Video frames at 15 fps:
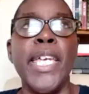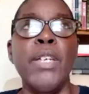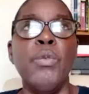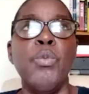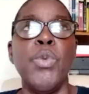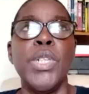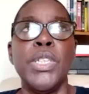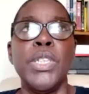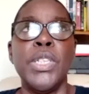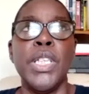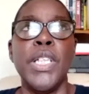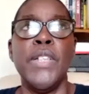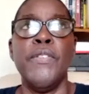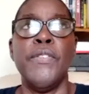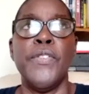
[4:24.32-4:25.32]
was
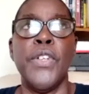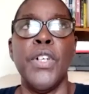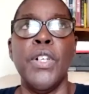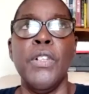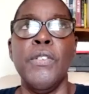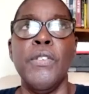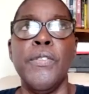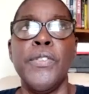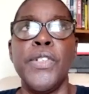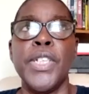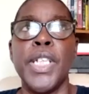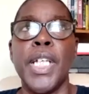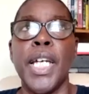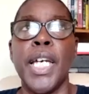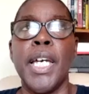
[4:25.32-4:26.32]
involved.
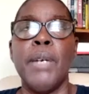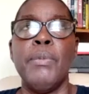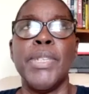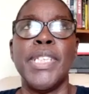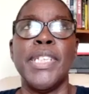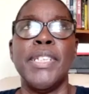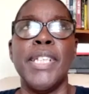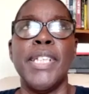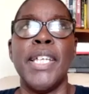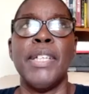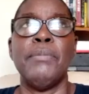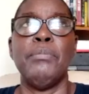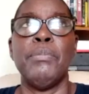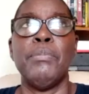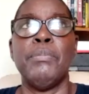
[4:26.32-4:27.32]
I
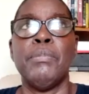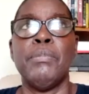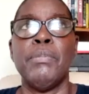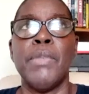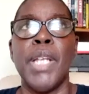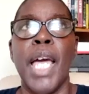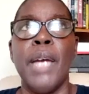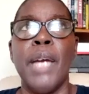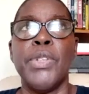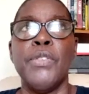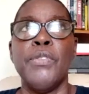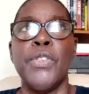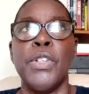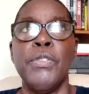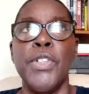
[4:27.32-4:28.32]
was
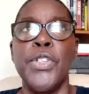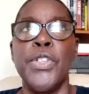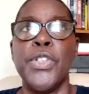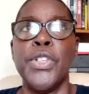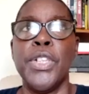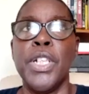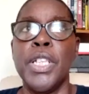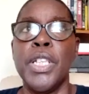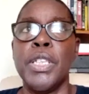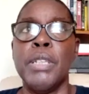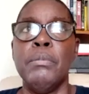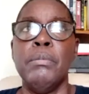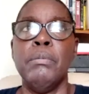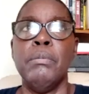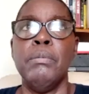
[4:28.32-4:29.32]
involved in
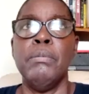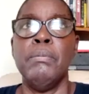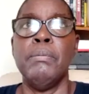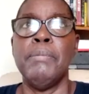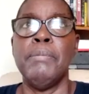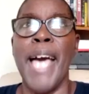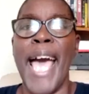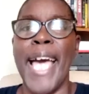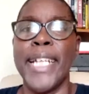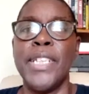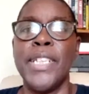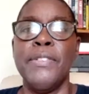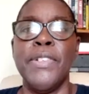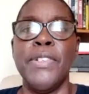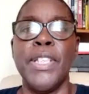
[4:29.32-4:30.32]
journalism
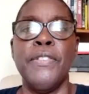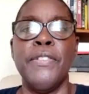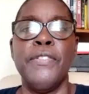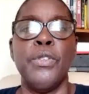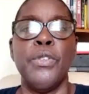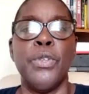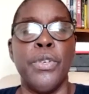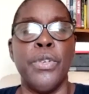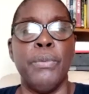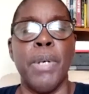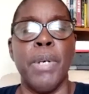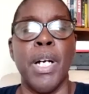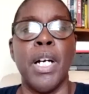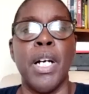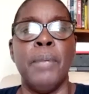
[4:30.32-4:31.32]
actively for
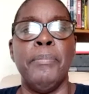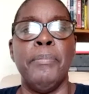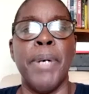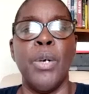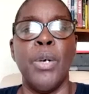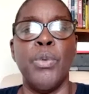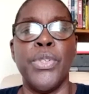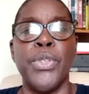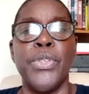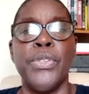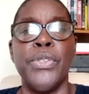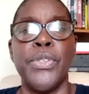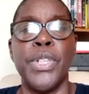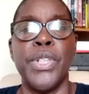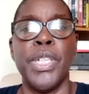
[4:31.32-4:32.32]
about
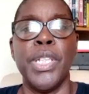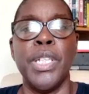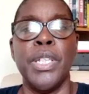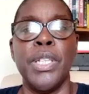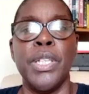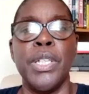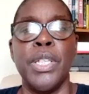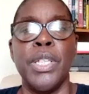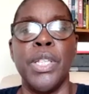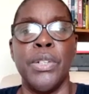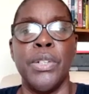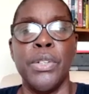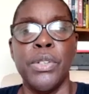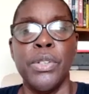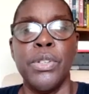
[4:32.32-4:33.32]
13
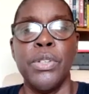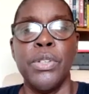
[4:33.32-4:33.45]
years.